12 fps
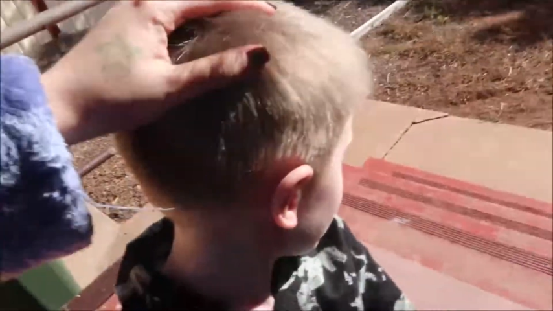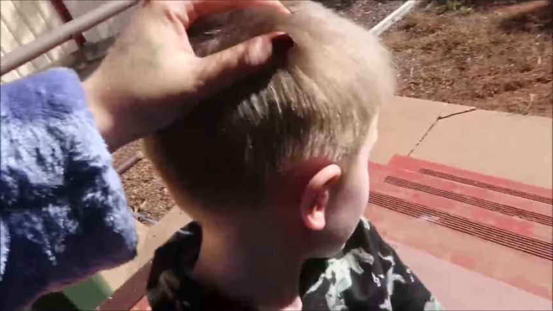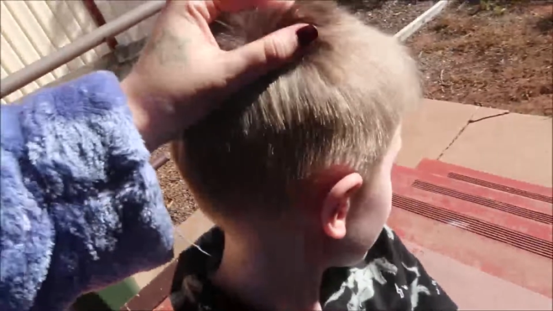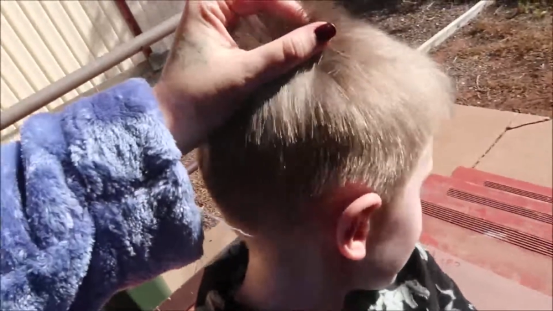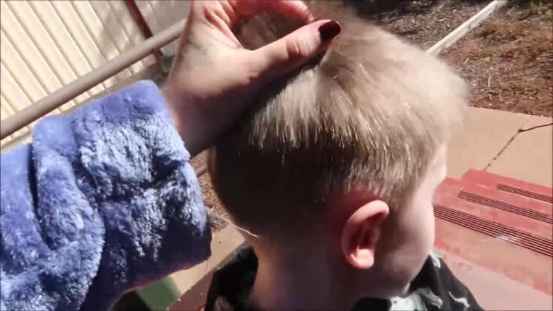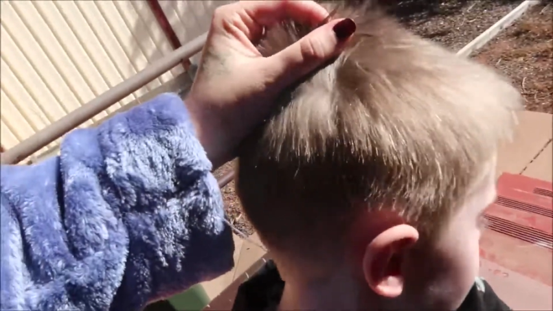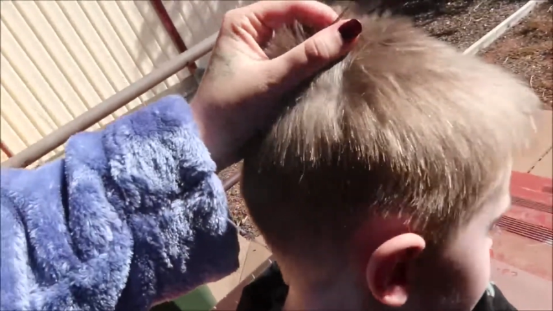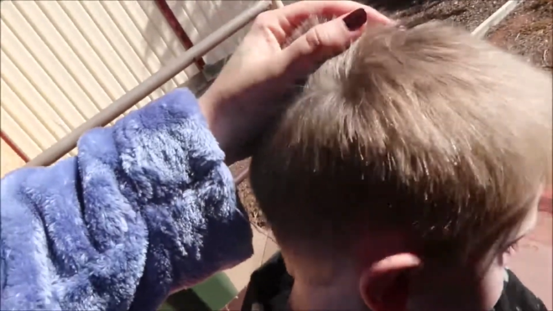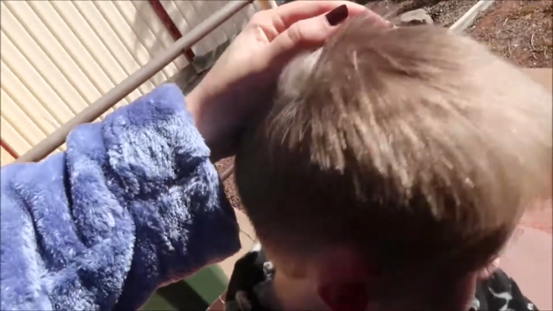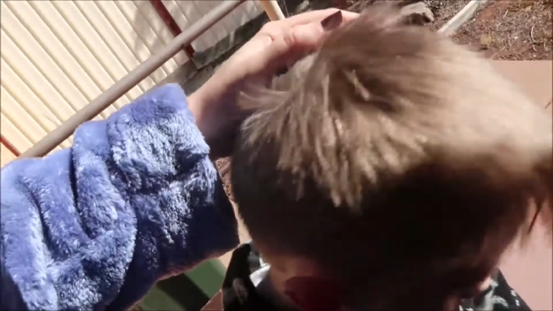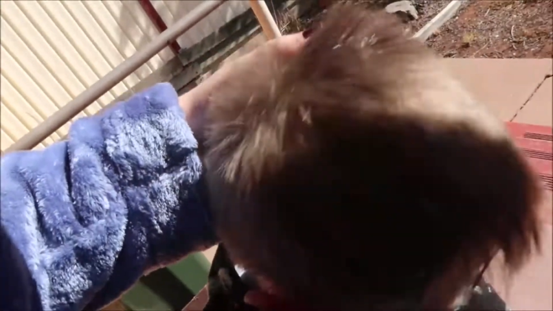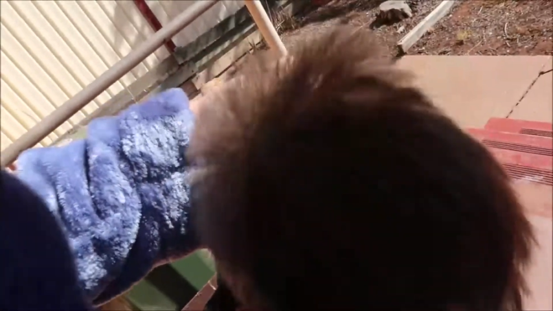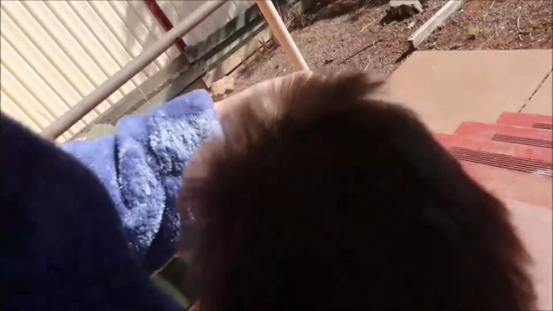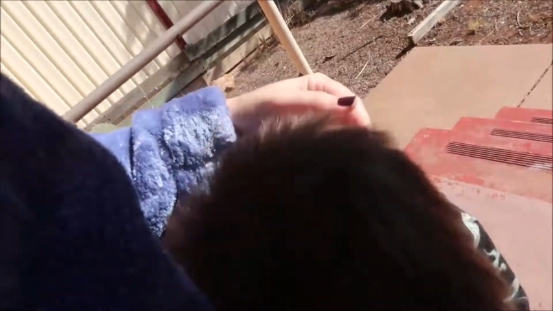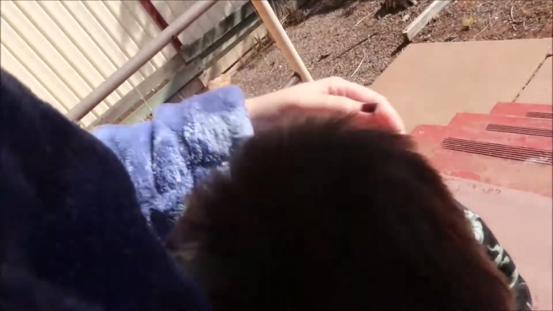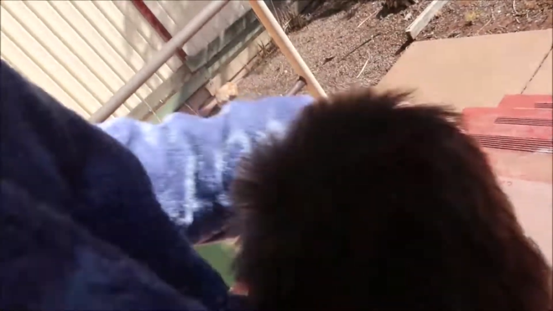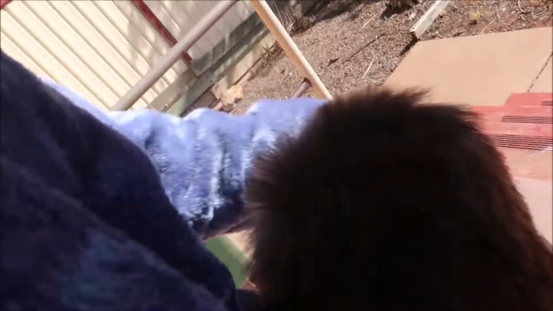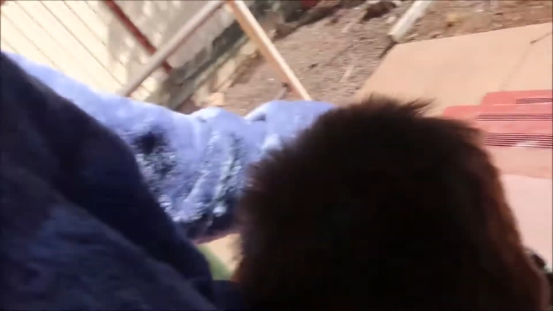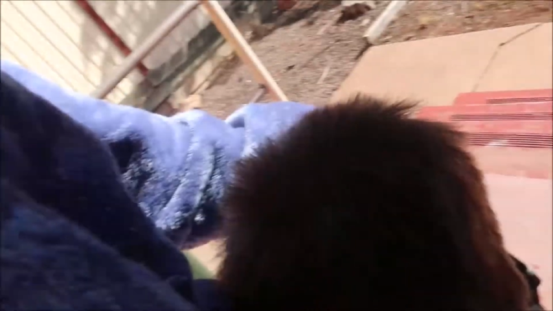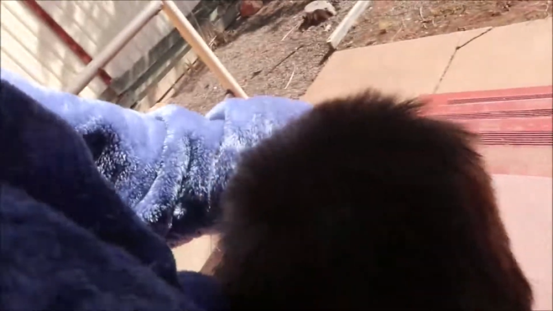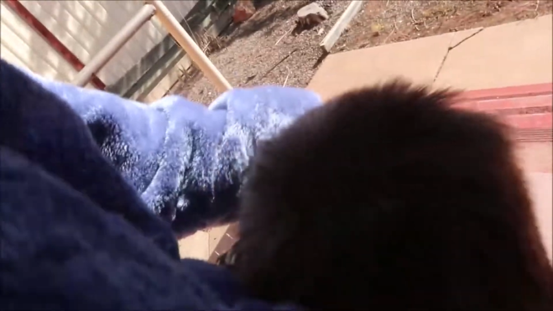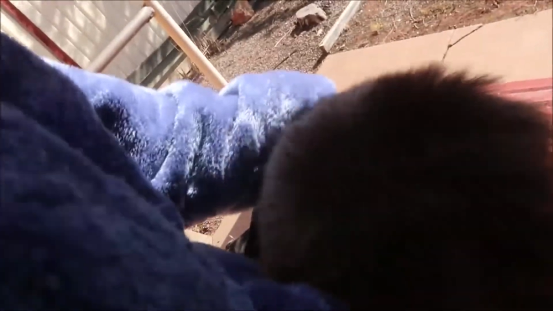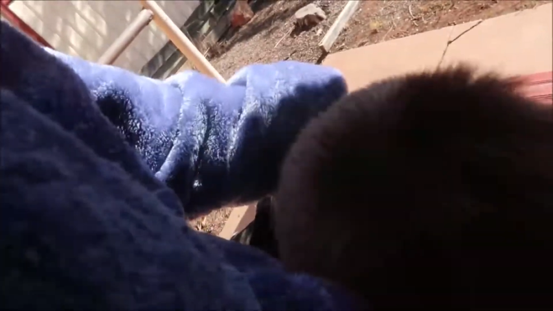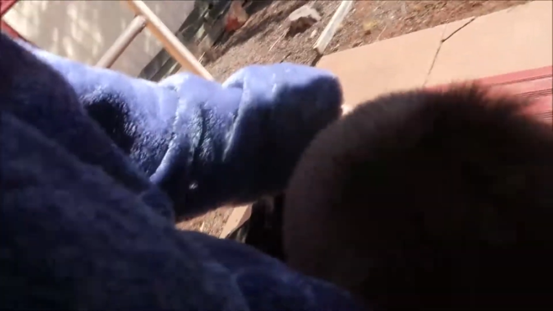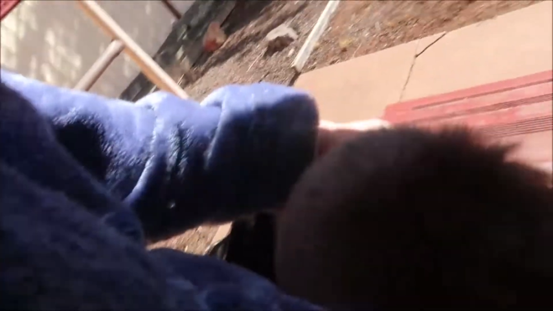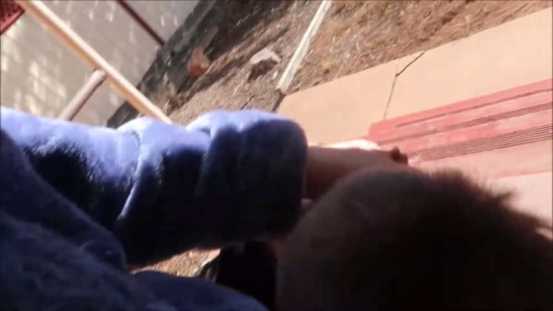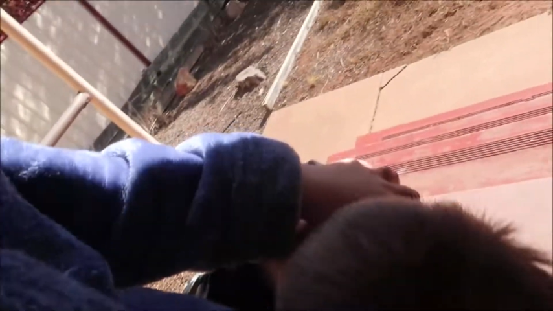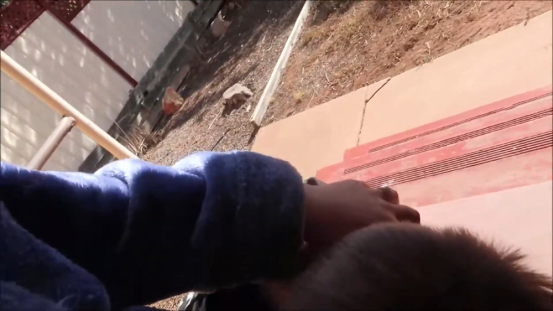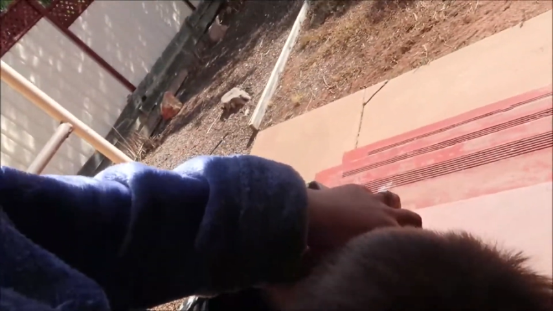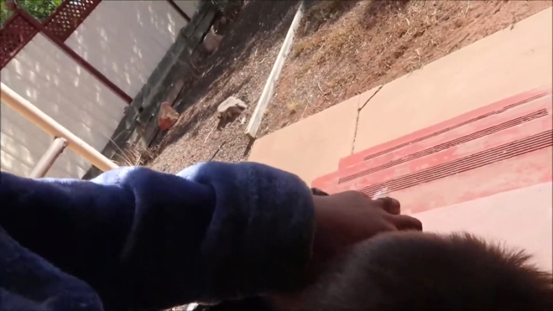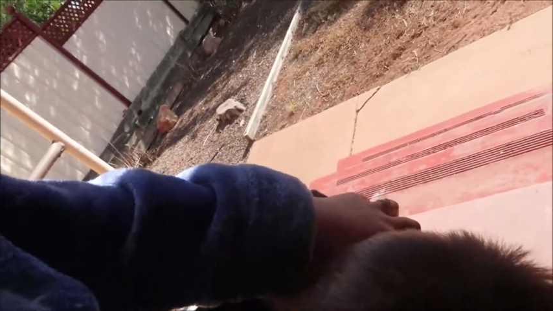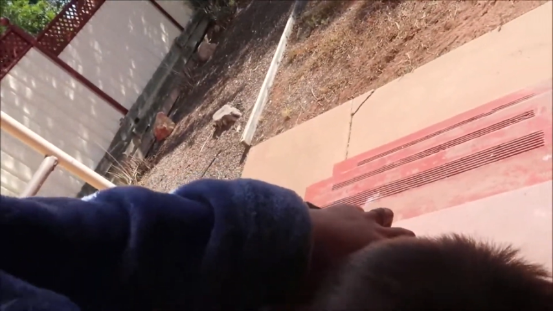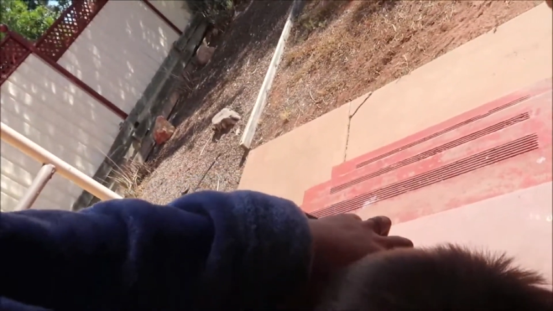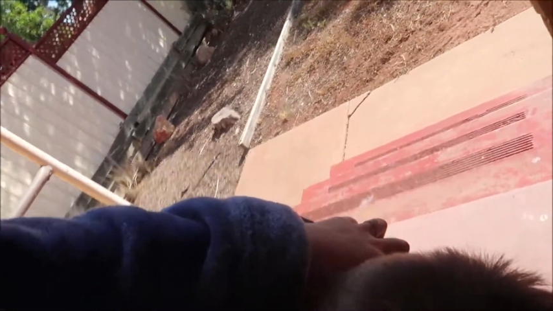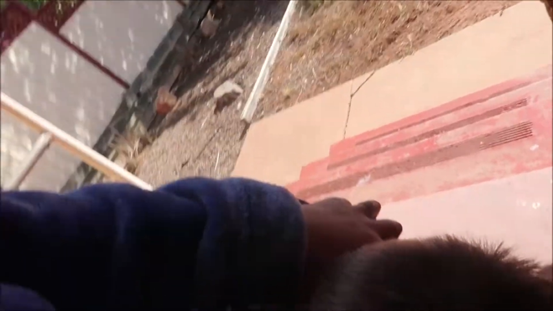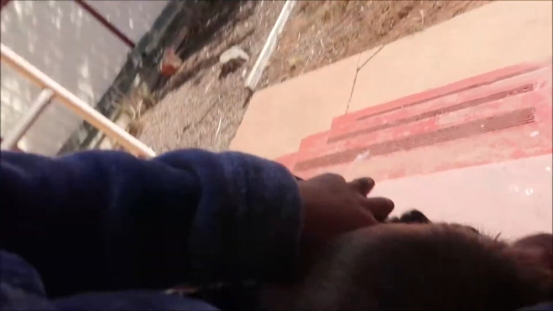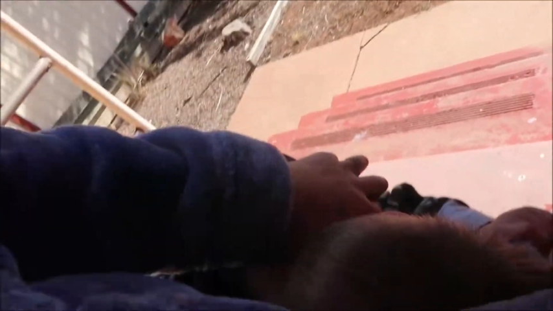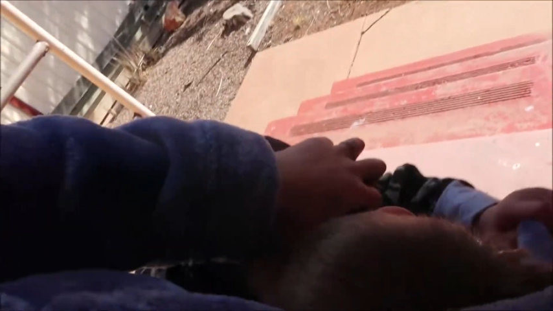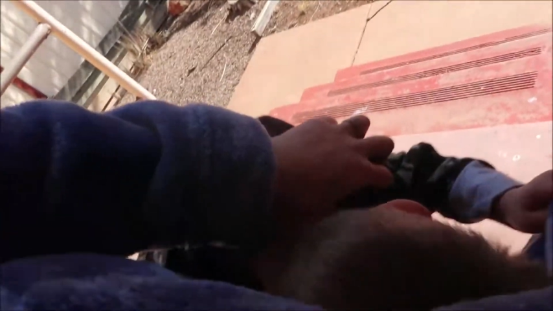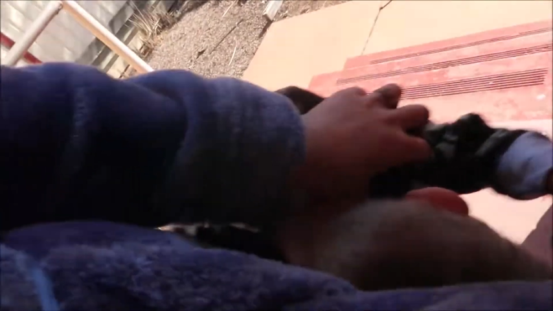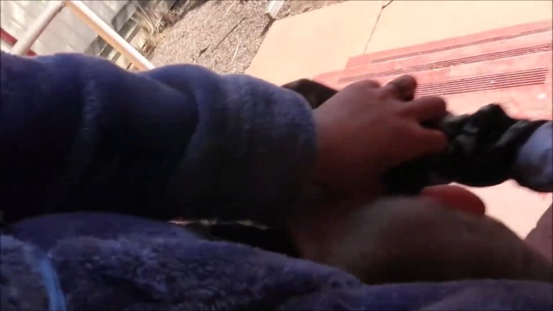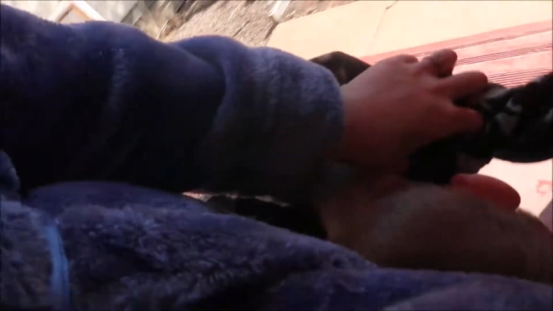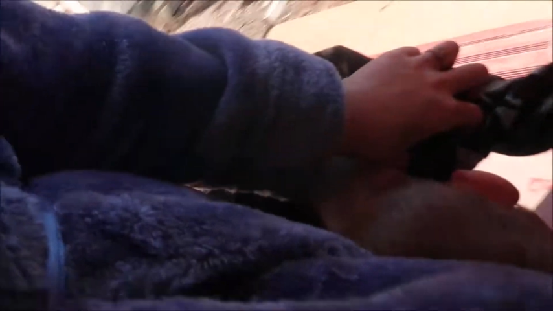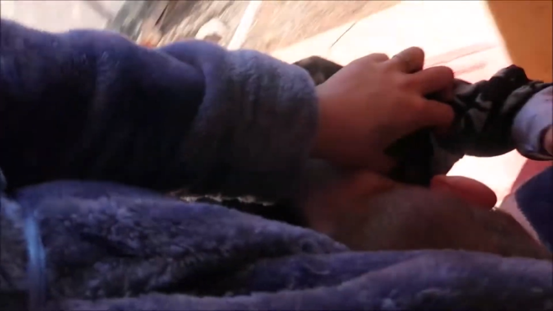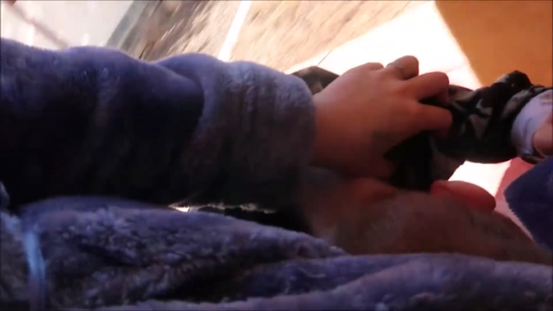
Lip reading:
No face is visible, so there are no lips to read.